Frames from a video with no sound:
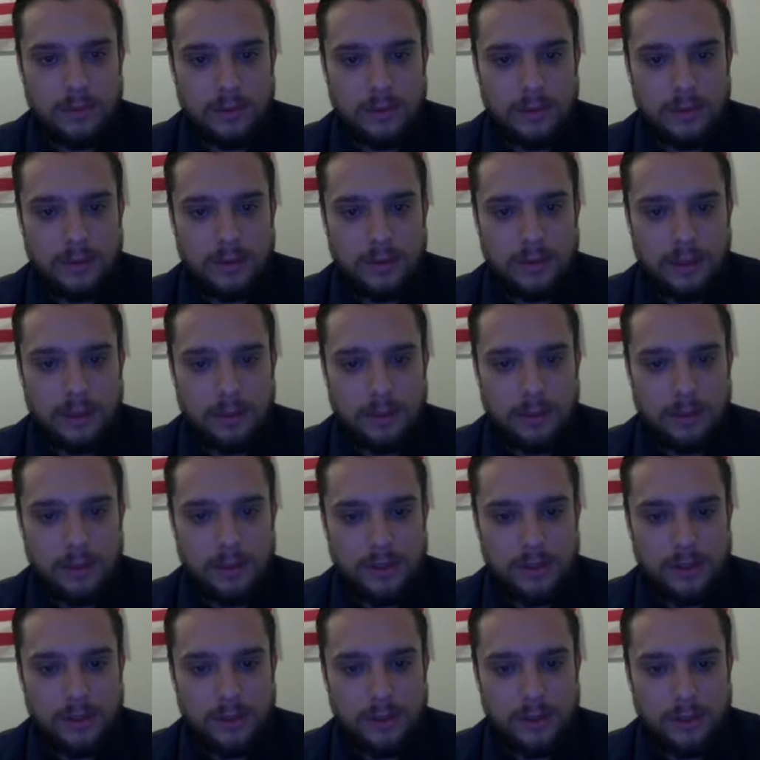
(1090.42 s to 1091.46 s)
I'm just going
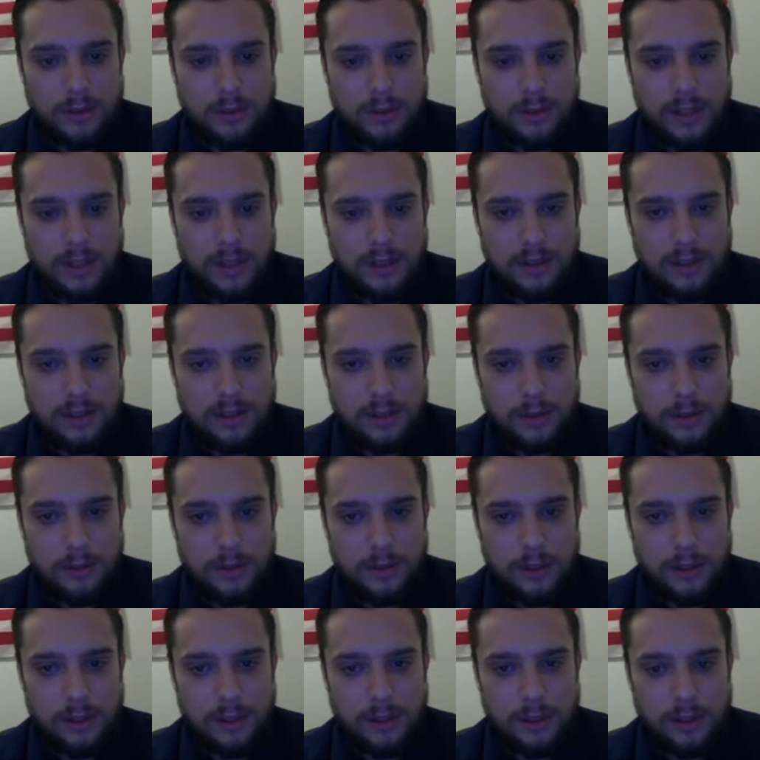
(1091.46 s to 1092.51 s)
to scroll down here
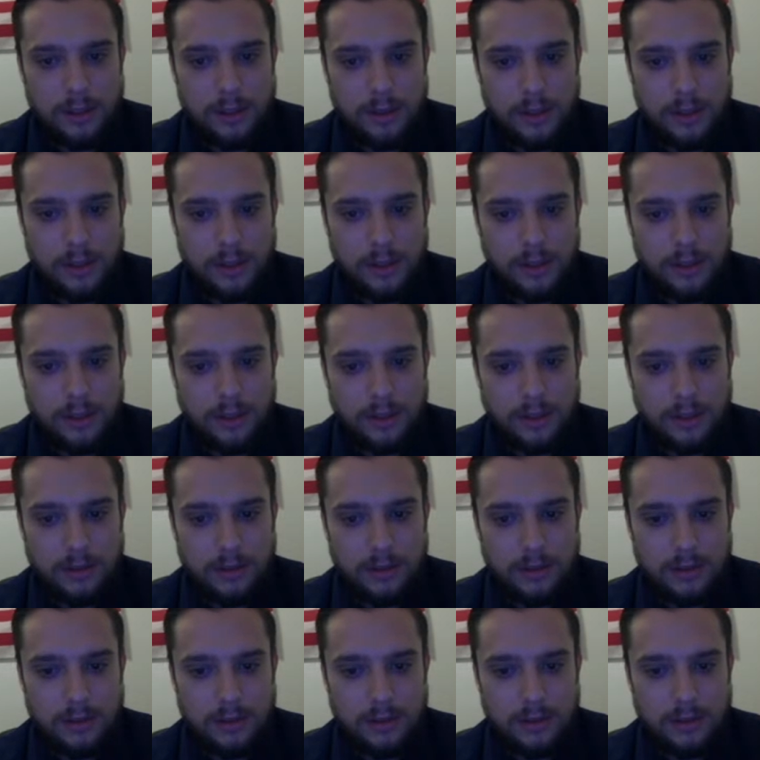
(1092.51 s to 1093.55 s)
really quick.
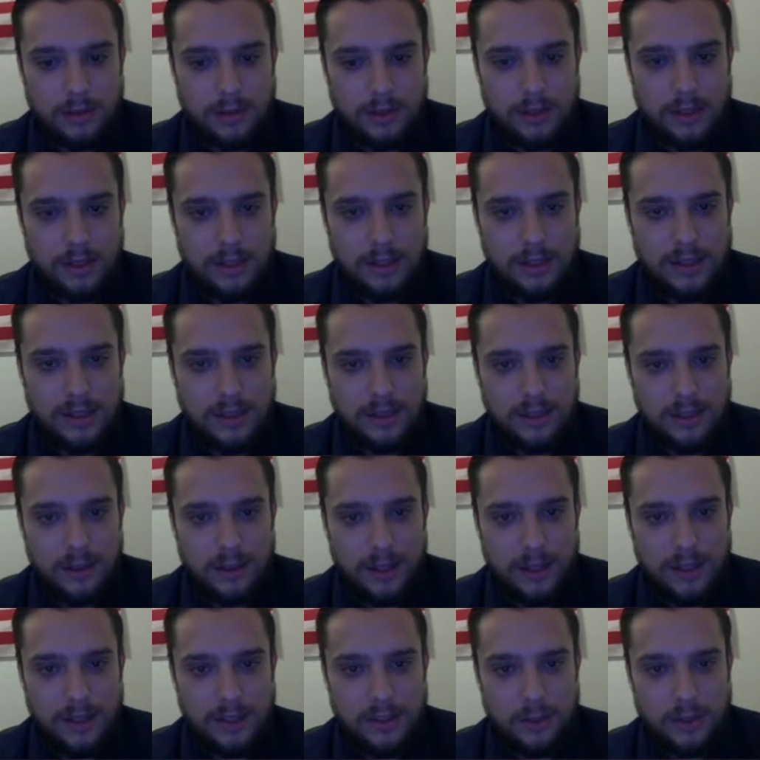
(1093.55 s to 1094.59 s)
Sorry,
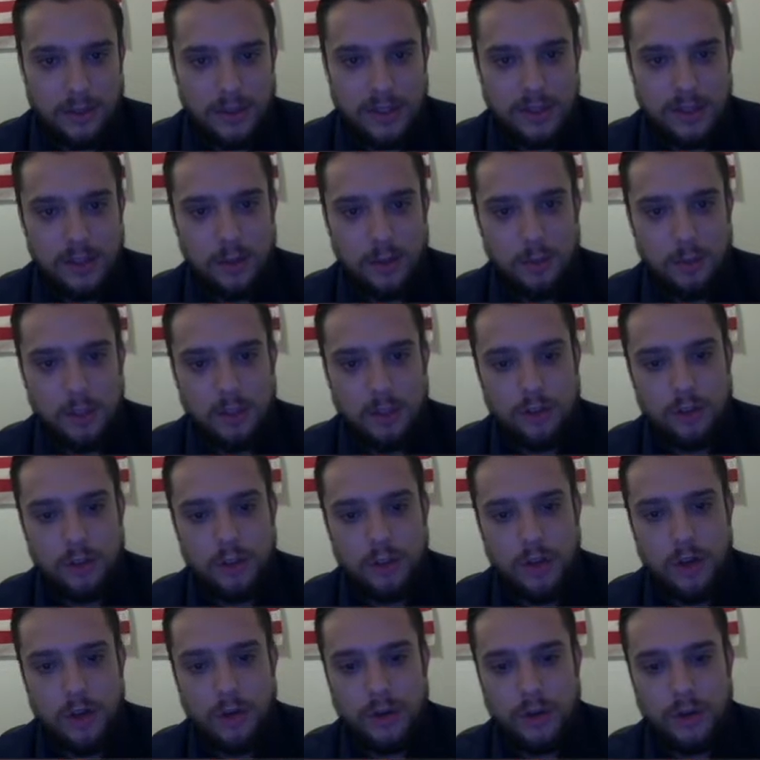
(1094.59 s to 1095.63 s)
so since we
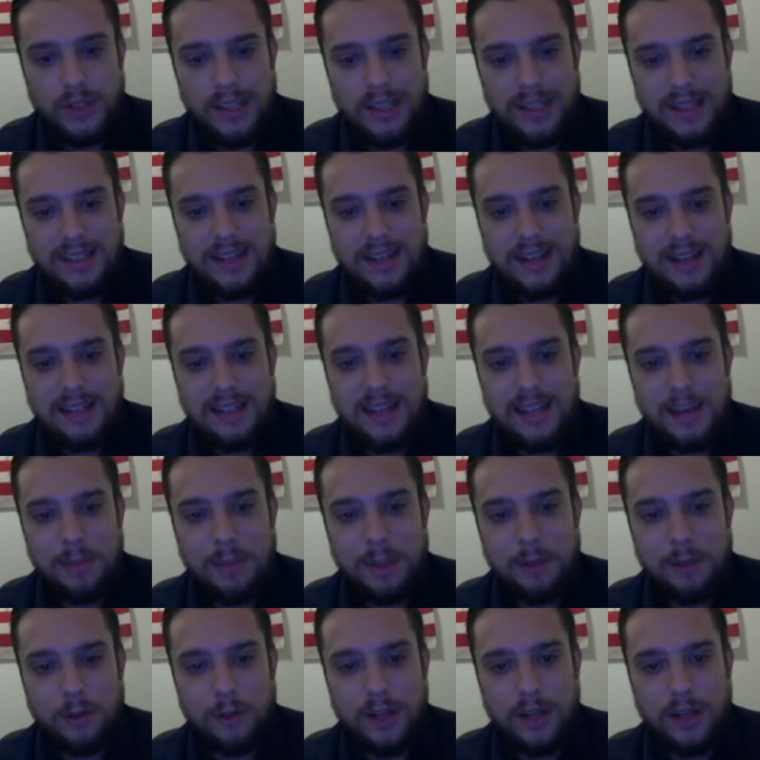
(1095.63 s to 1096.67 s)
chose a dynamic
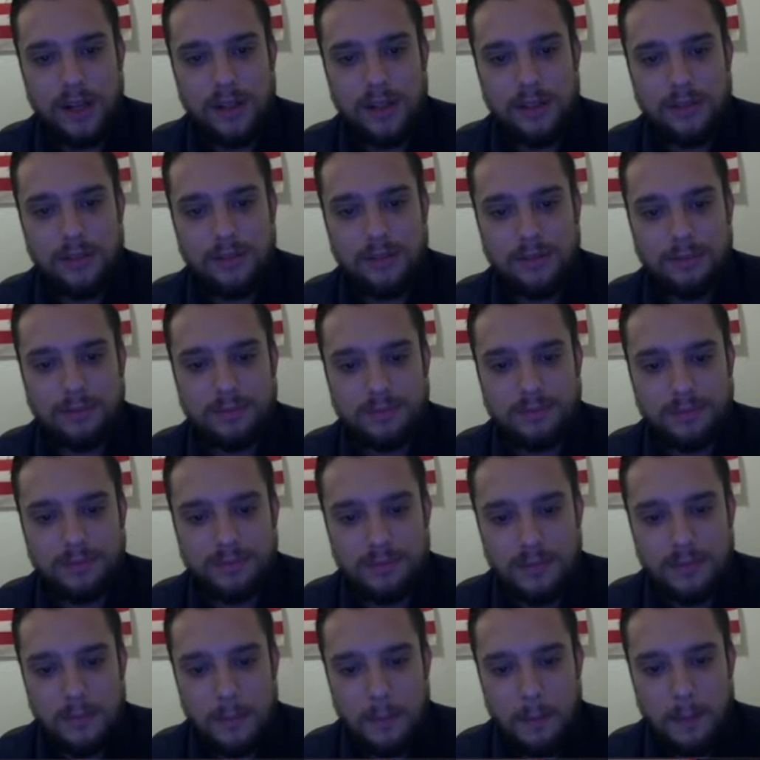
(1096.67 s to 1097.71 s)
creative,
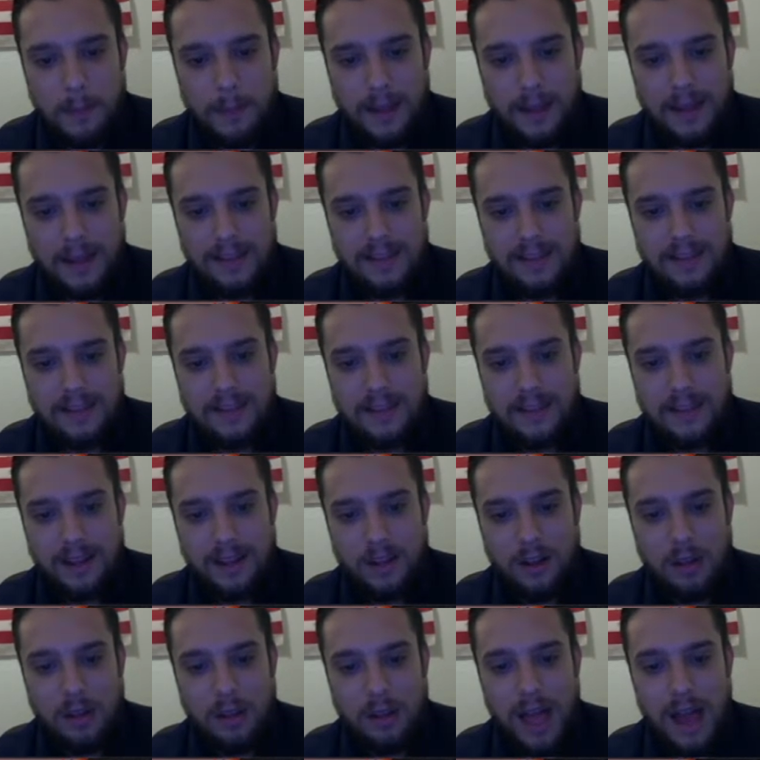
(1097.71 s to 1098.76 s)
it's going to
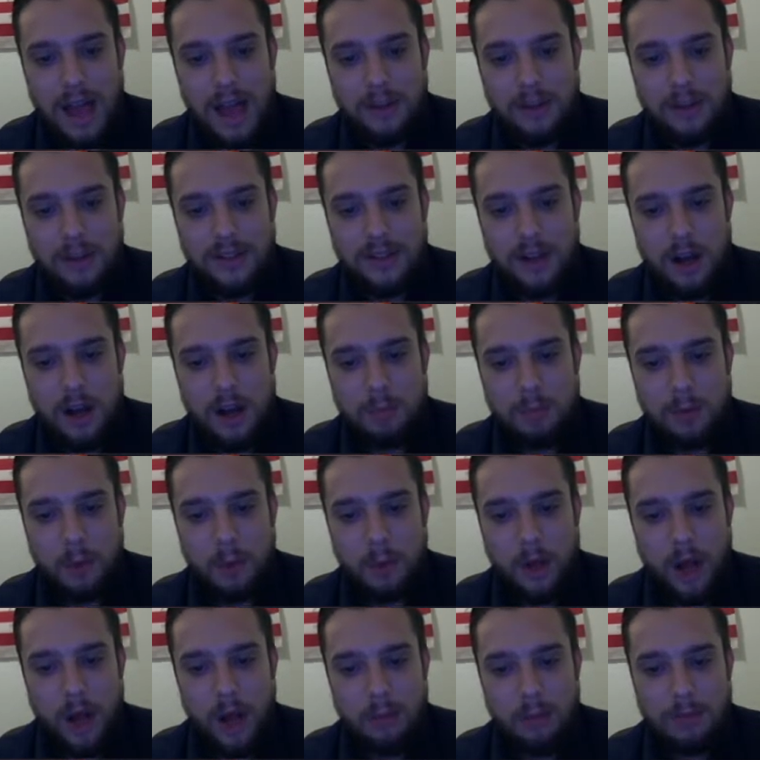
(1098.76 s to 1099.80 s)
allow us to upload
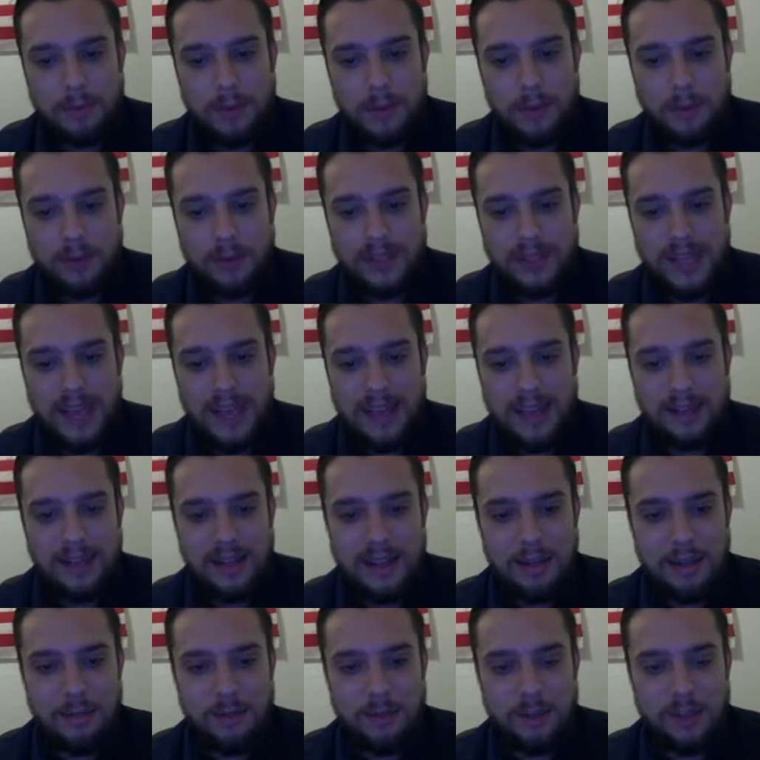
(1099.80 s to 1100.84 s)
up to 10
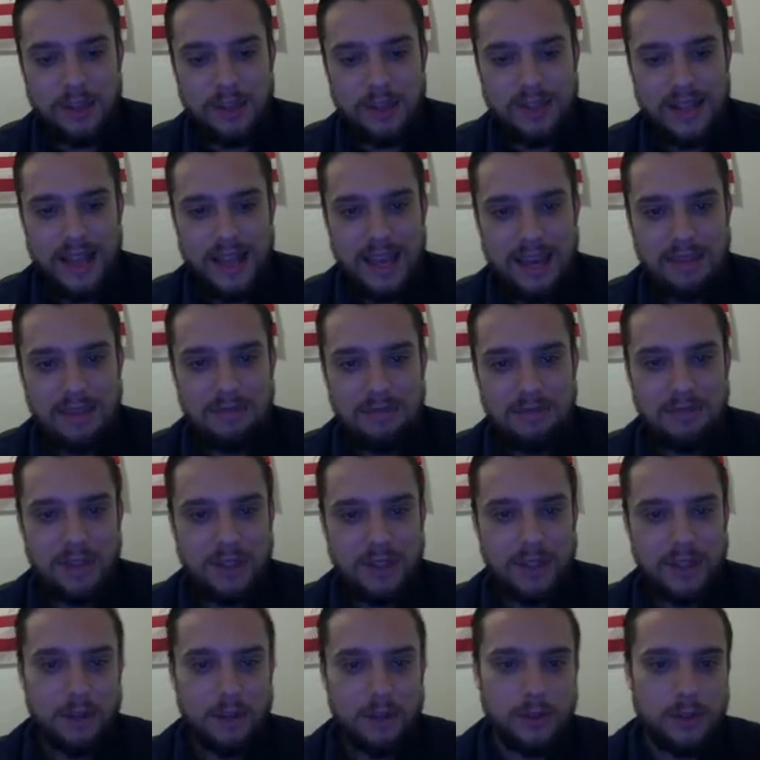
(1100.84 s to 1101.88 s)
images and
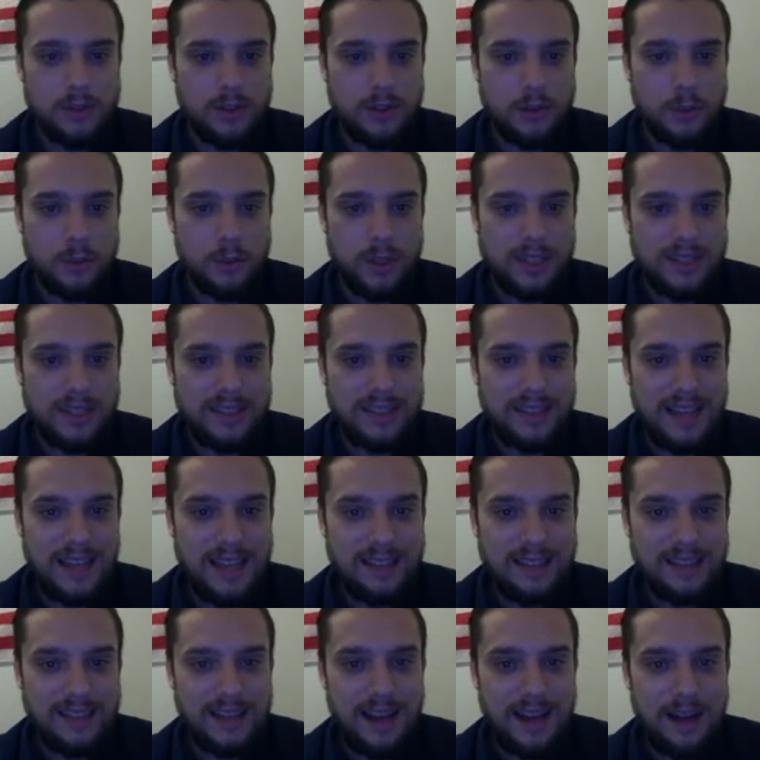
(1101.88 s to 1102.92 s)
videos so we can
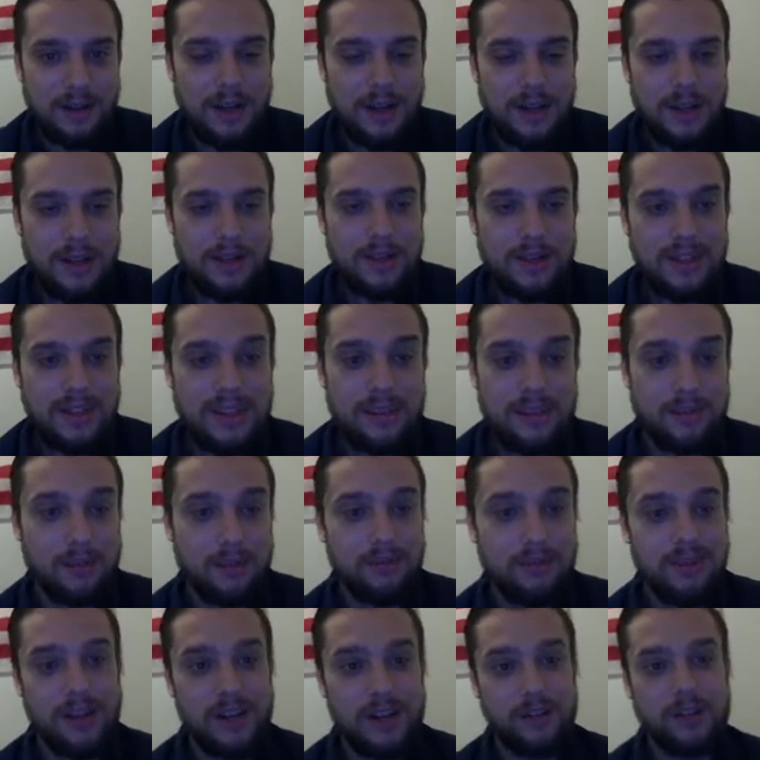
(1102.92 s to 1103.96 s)
test out the different
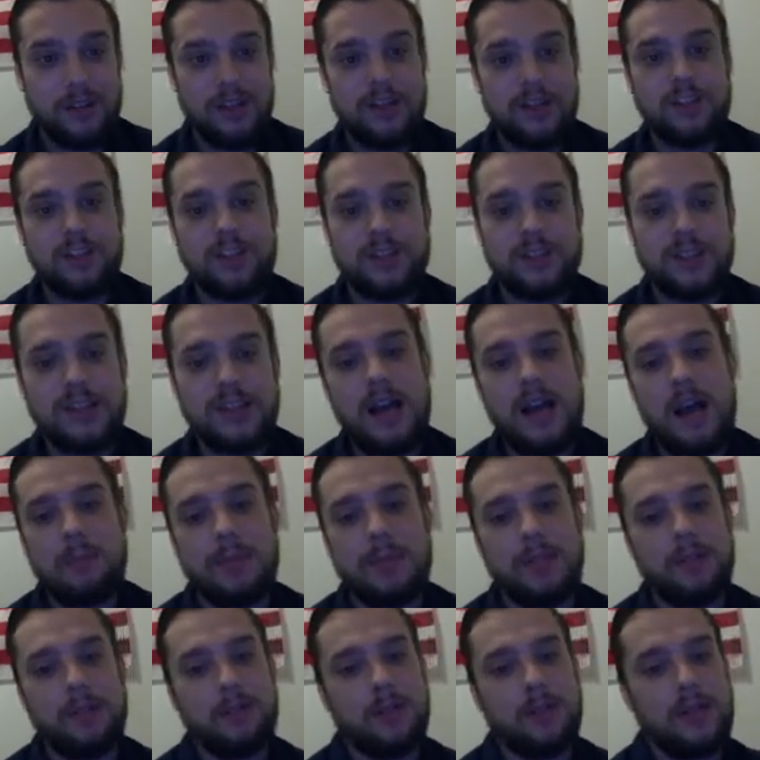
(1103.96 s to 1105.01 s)
variations of copy
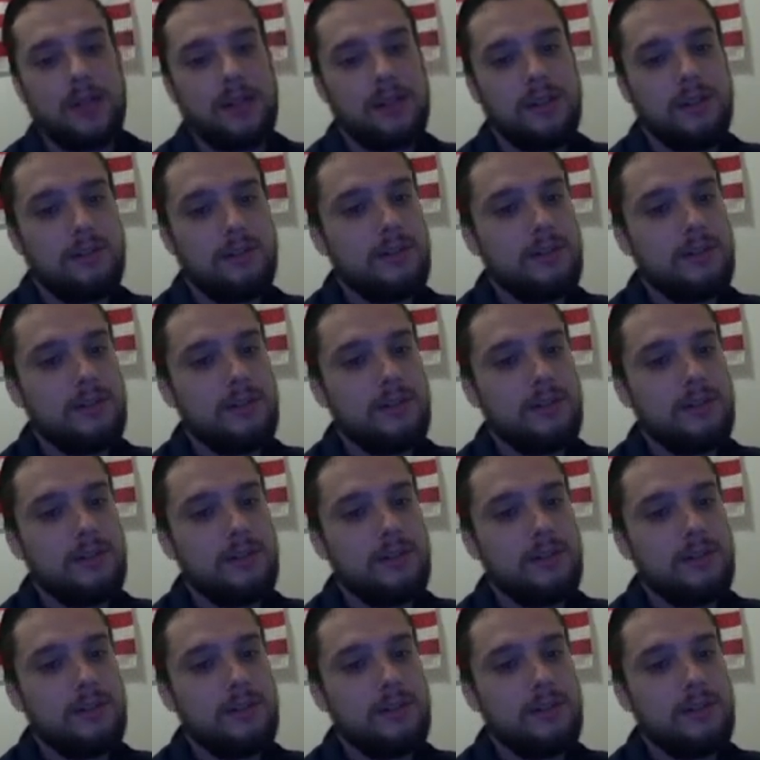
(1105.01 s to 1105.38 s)
and creative.